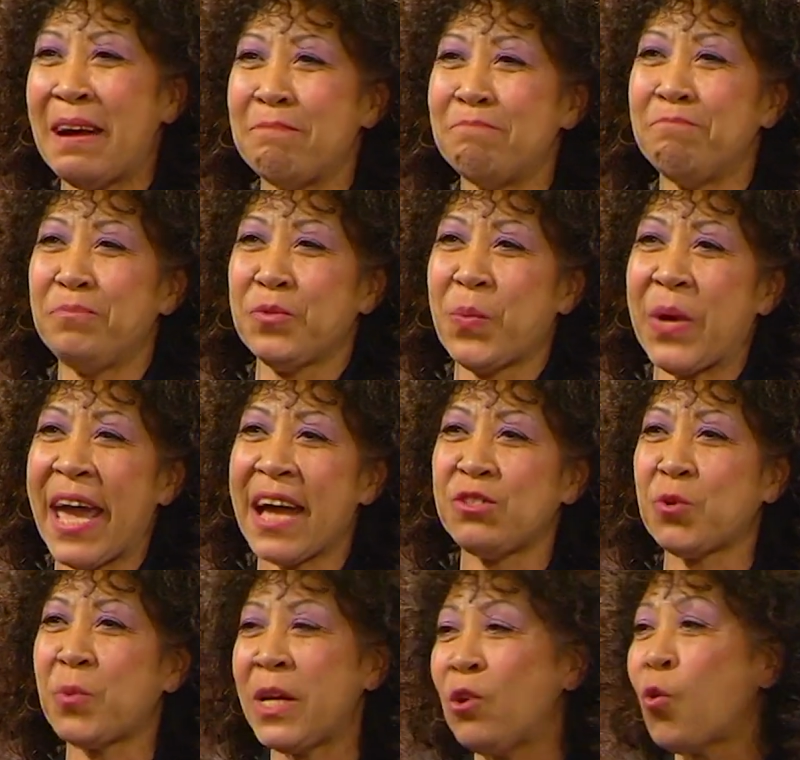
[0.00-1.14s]
um, we had
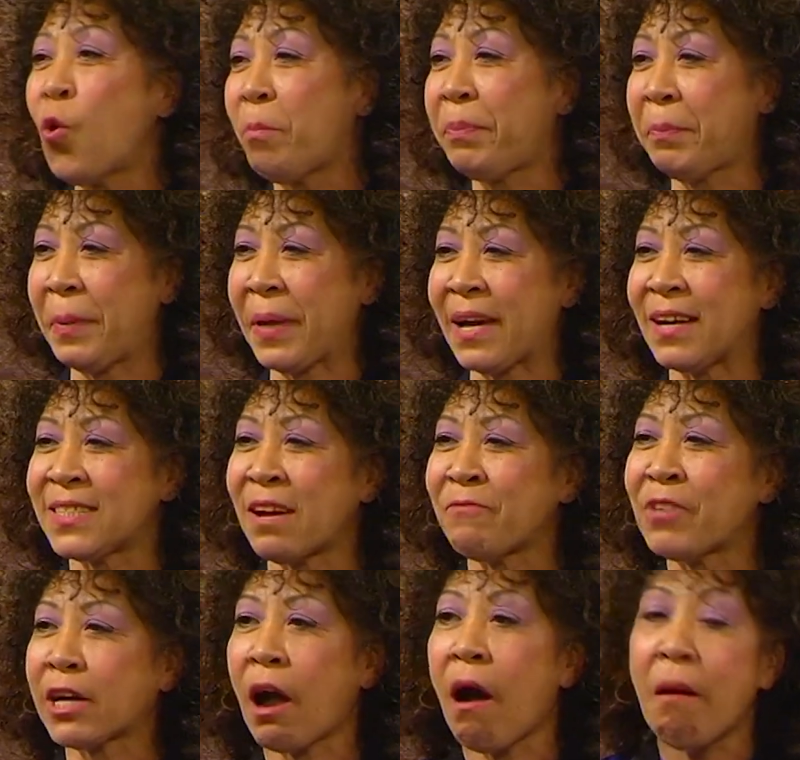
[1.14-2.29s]
to elope because of
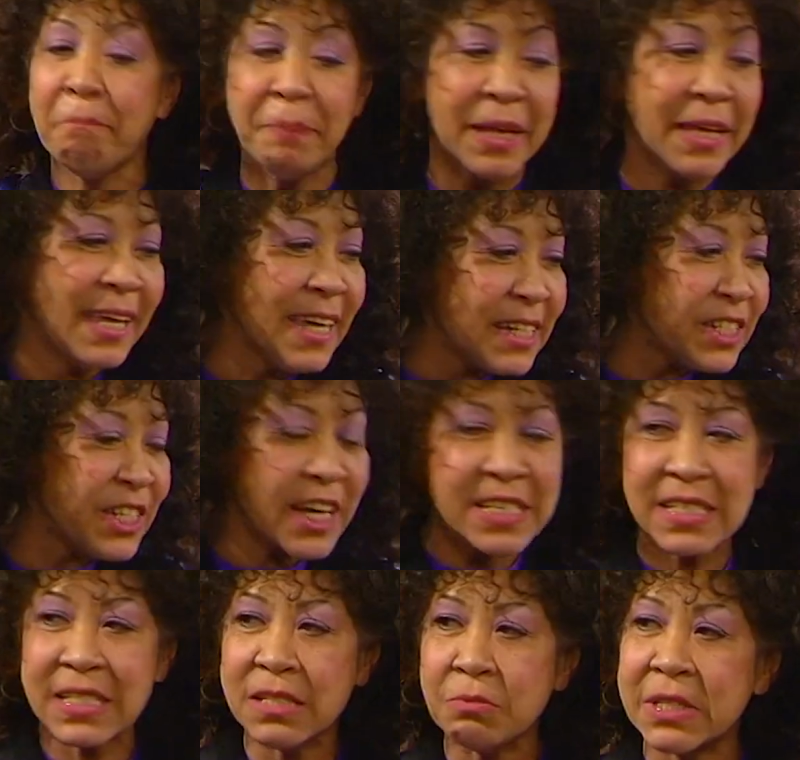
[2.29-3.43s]
the
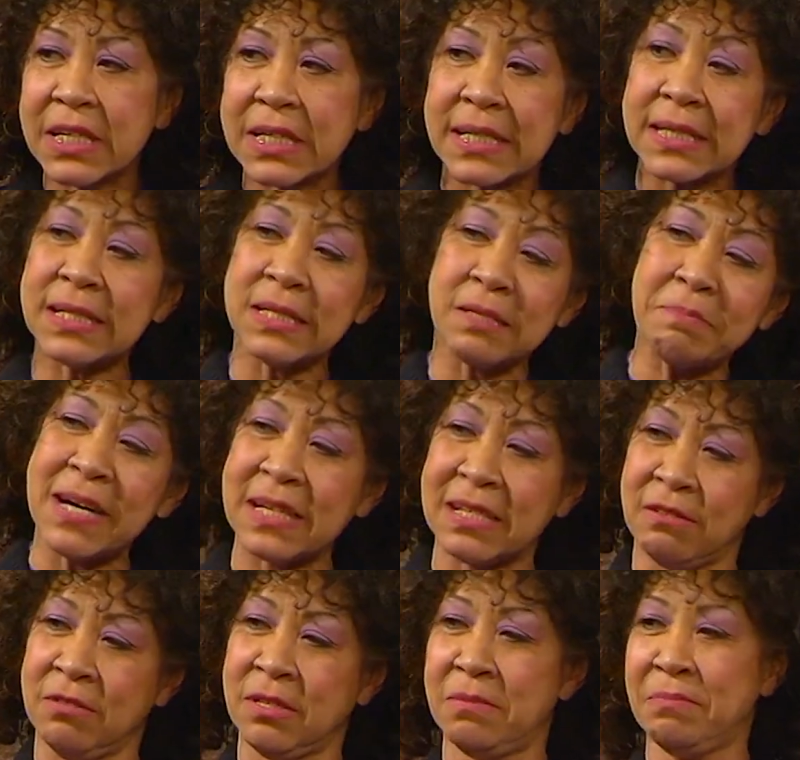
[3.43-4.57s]
complications it would have caused back
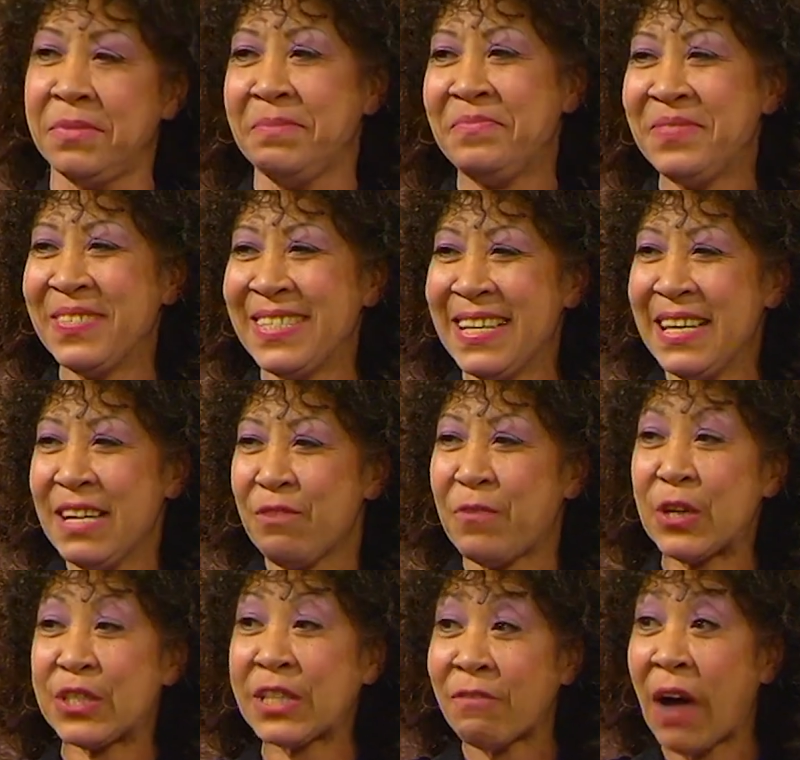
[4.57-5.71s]
home.
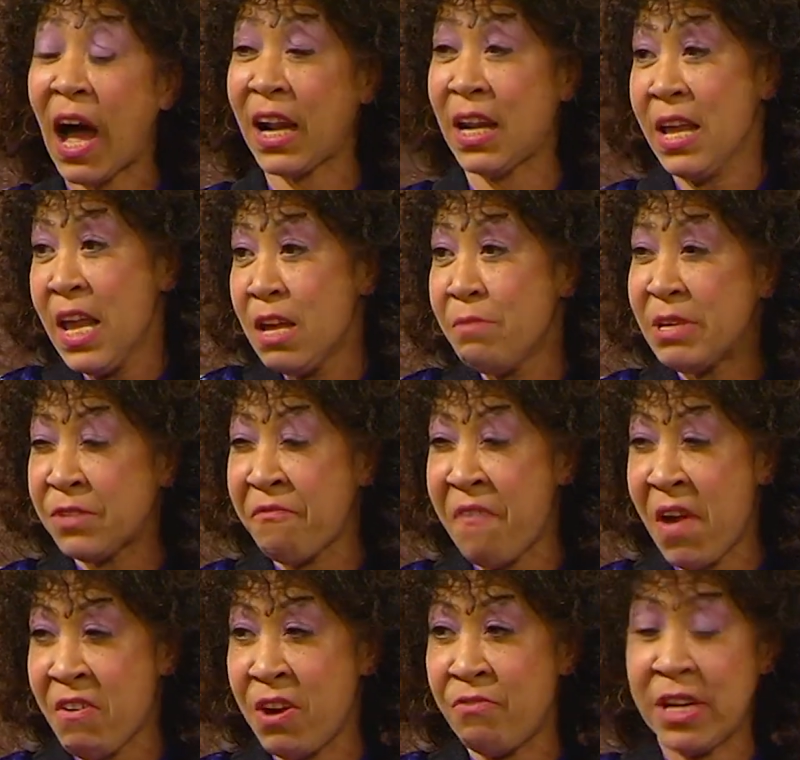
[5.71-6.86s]
First of all, him is
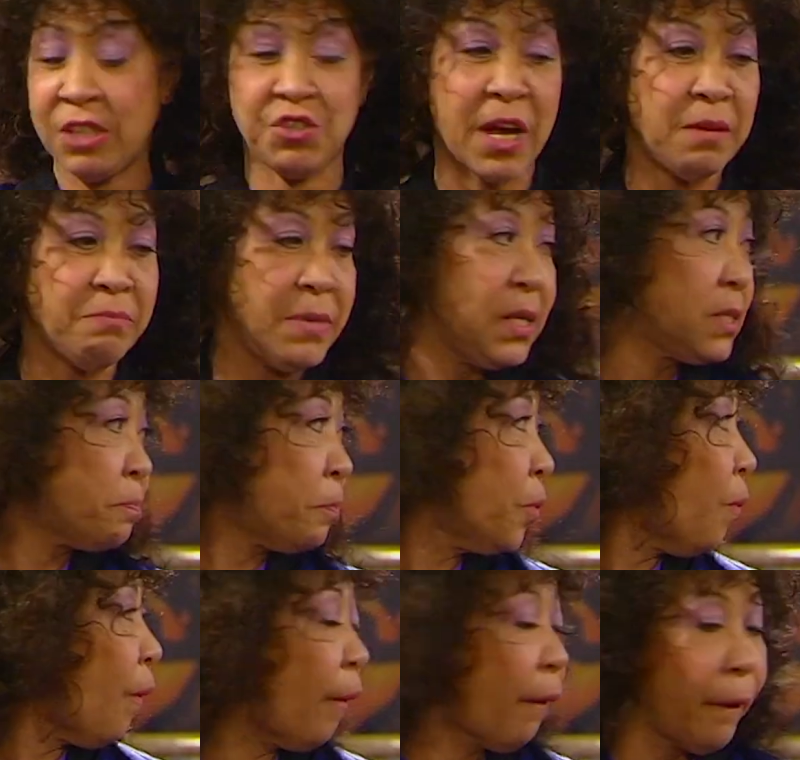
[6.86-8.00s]
very rich and me is poor.